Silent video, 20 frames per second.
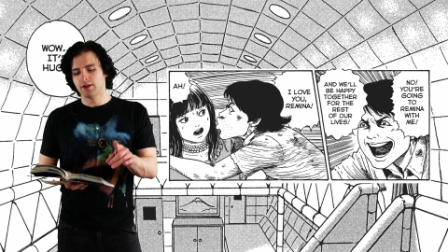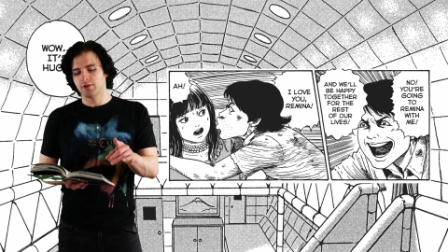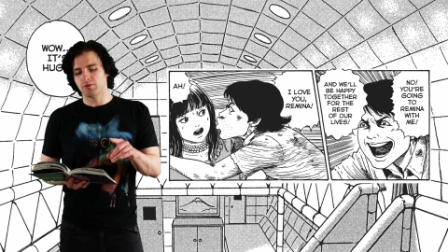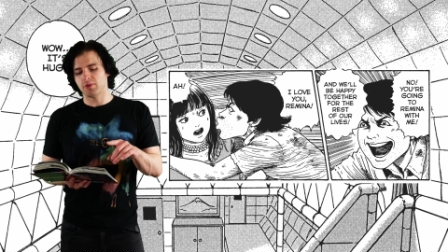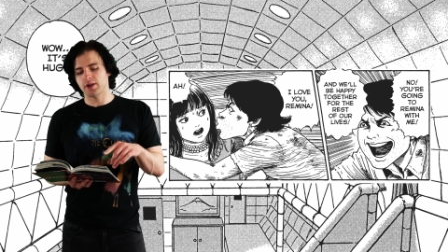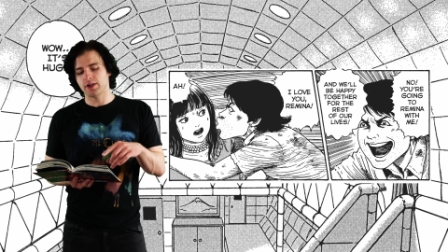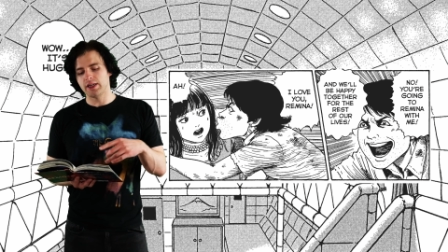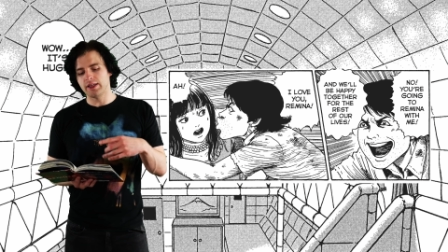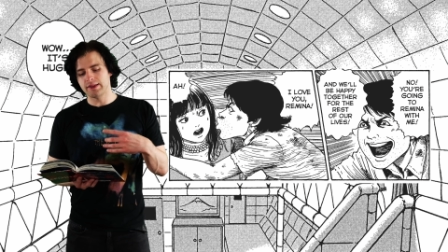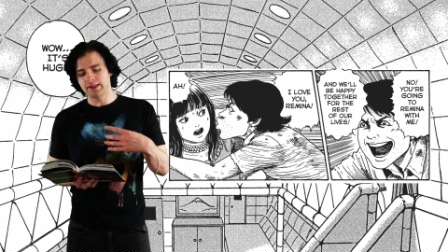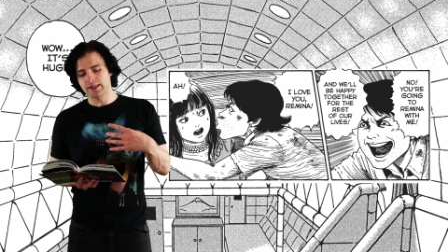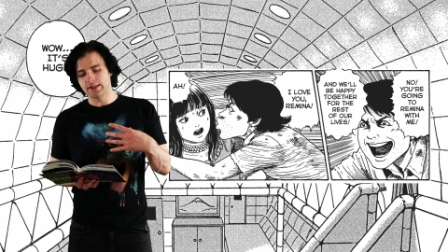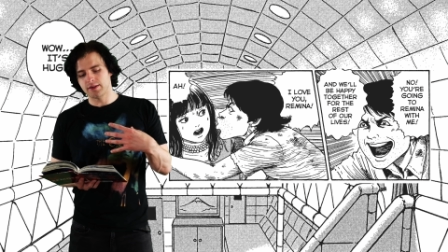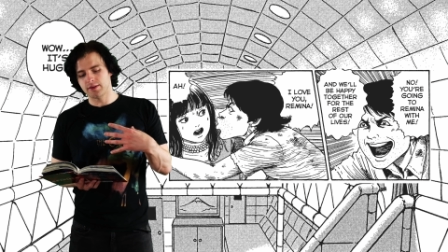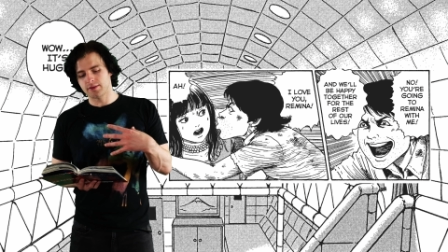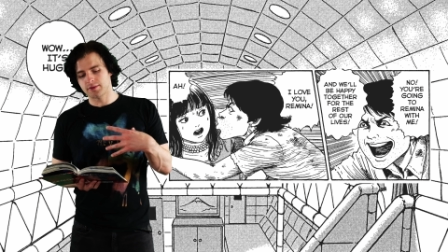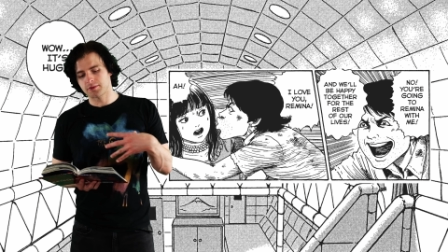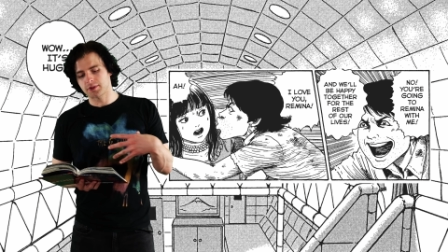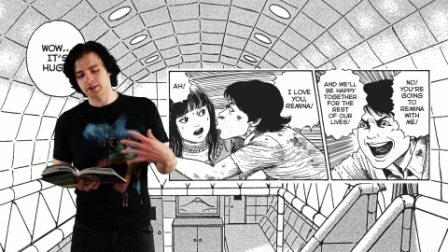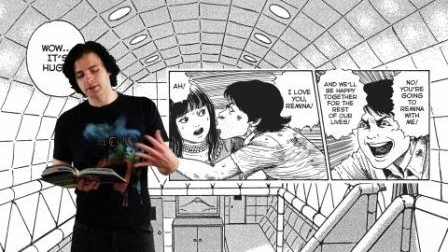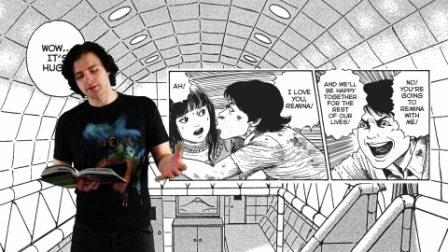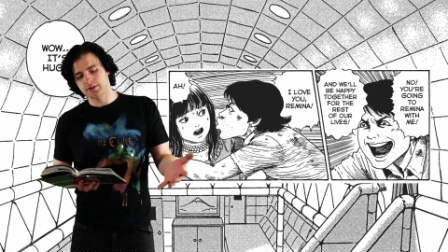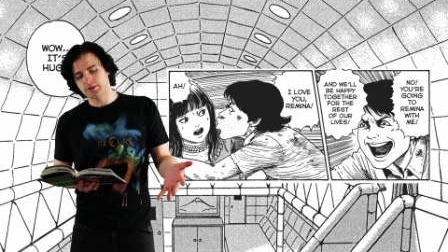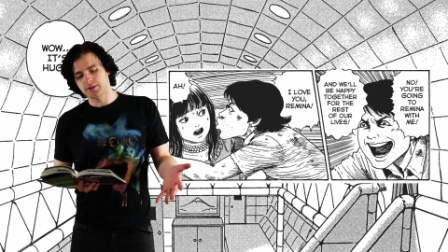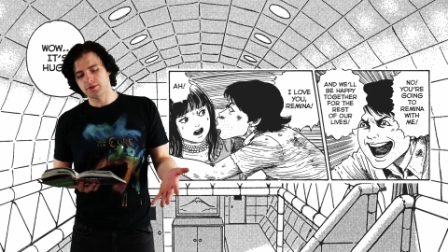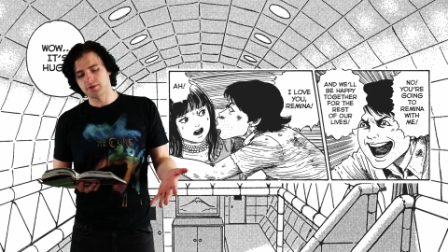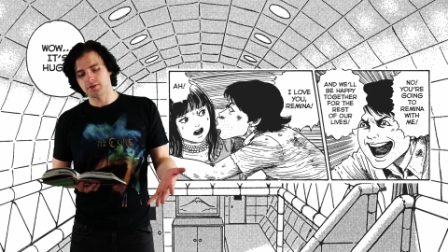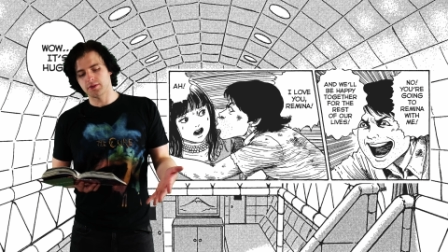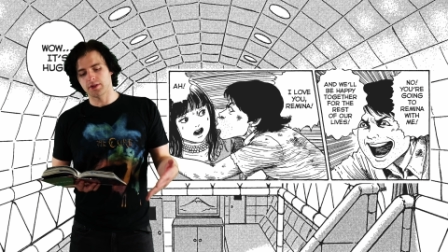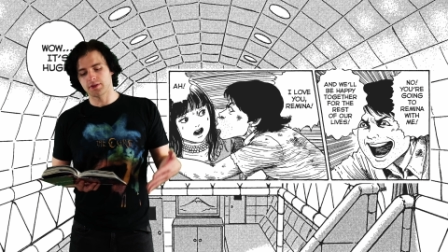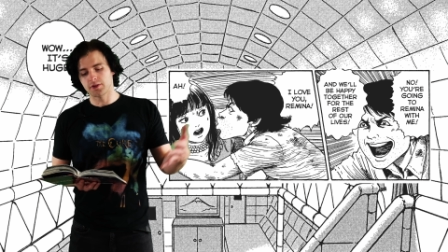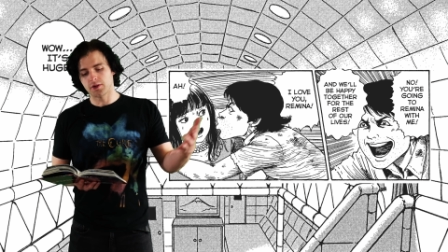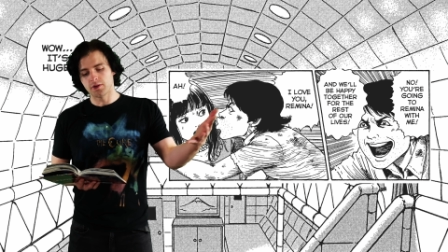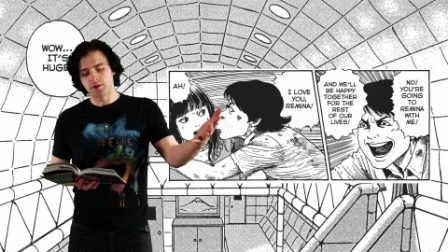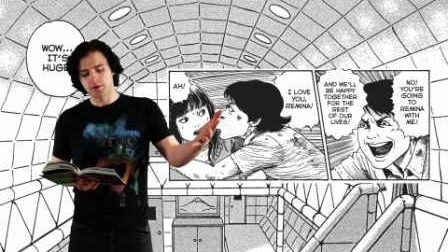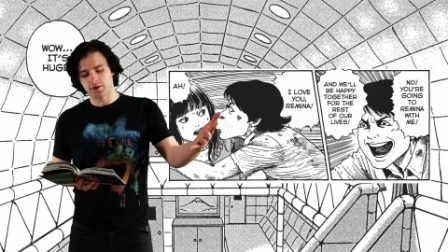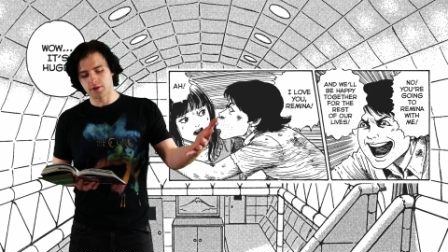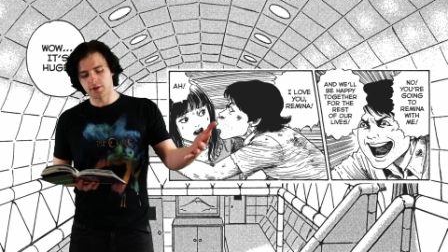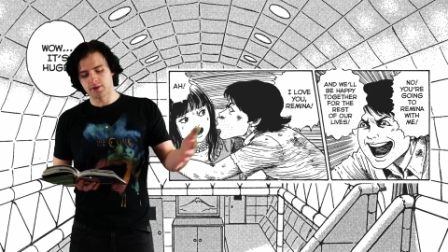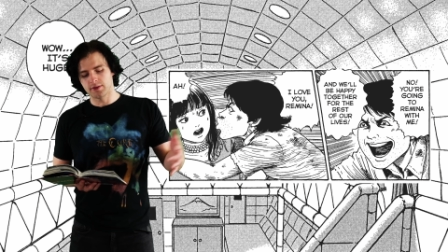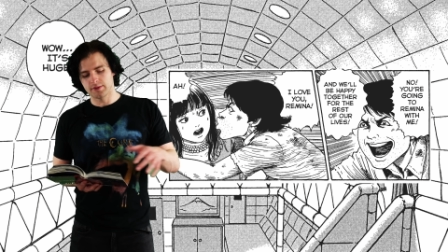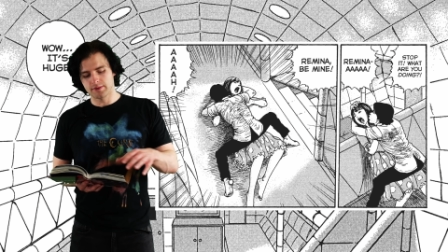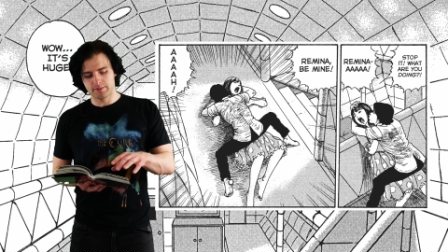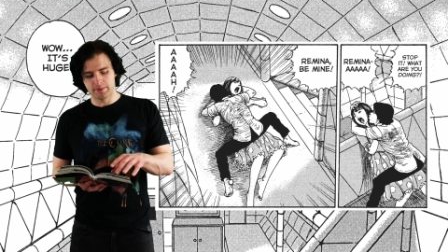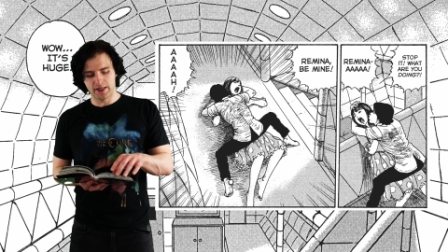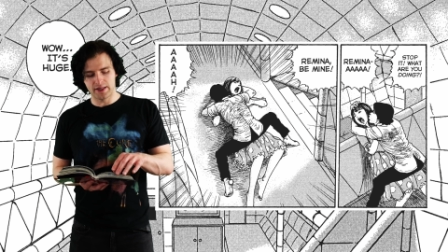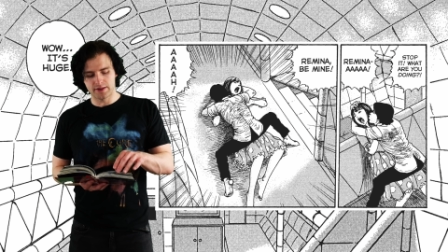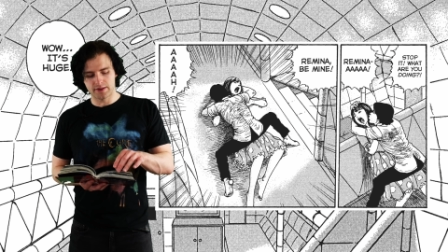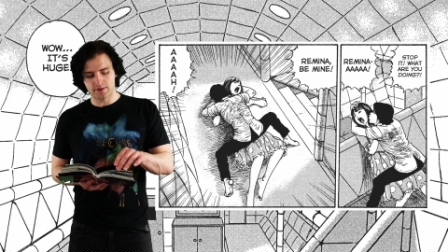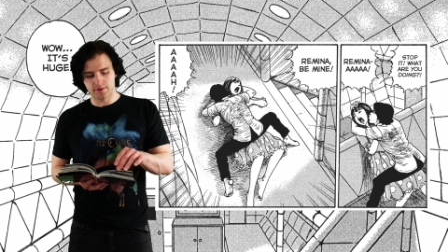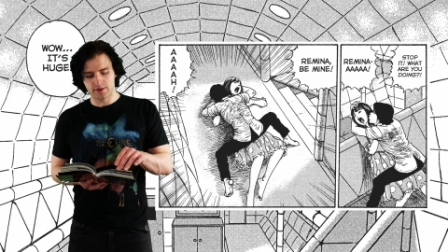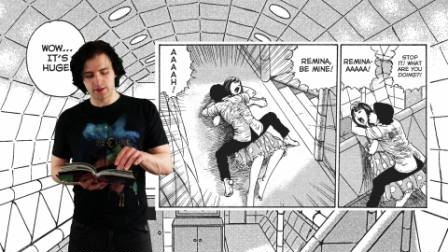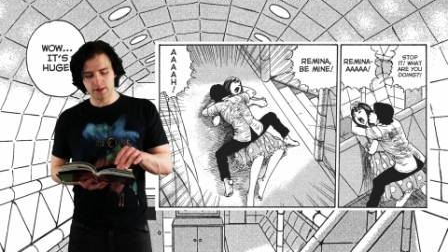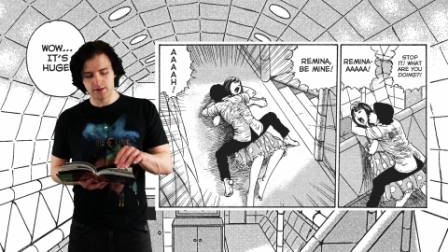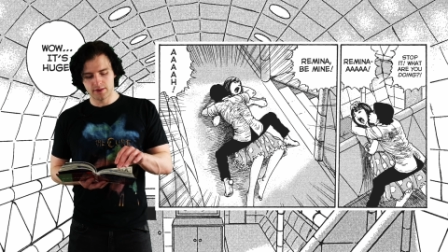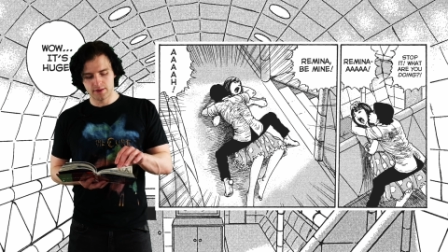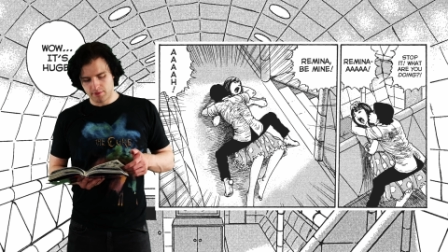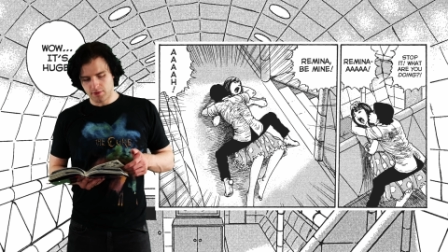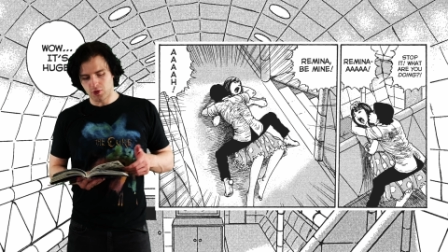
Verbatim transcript: where he then tries to assault her, basically.